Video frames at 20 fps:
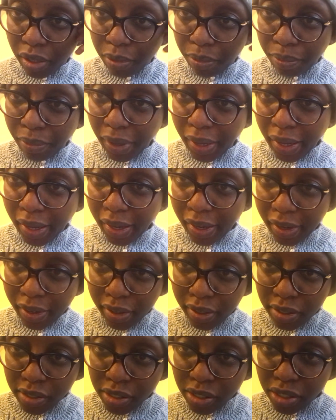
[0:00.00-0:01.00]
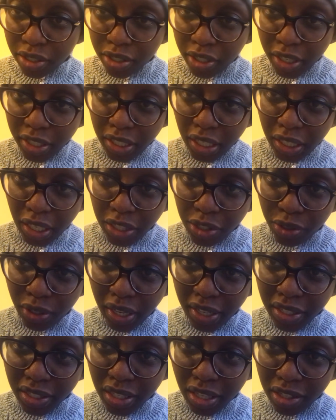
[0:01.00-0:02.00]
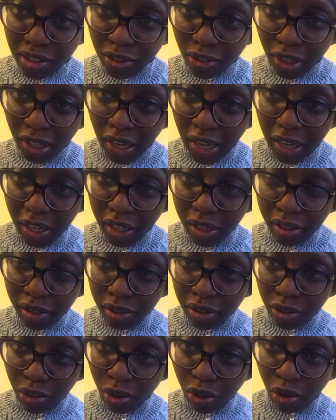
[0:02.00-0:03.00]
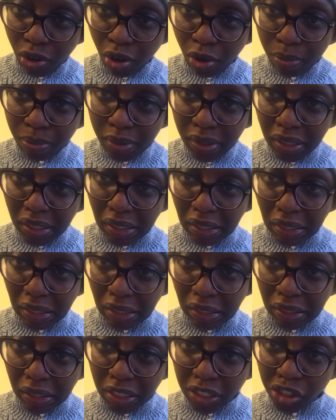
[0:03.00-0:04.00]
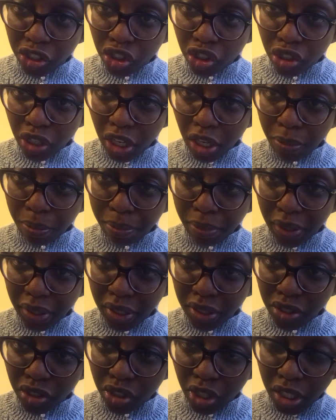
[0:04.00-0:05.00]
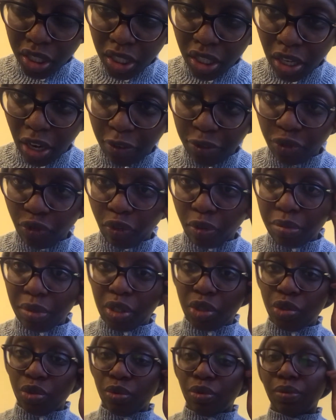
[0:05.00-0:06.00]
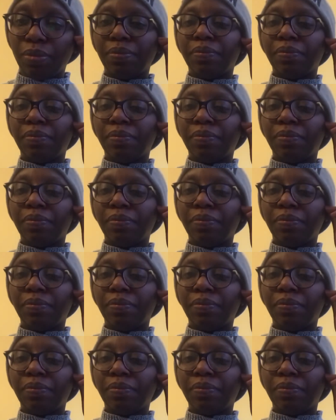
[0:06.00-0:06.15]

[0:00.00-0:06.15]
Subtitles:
my hair straightened. As you can see, it's not like completely straight, but straight enough for me to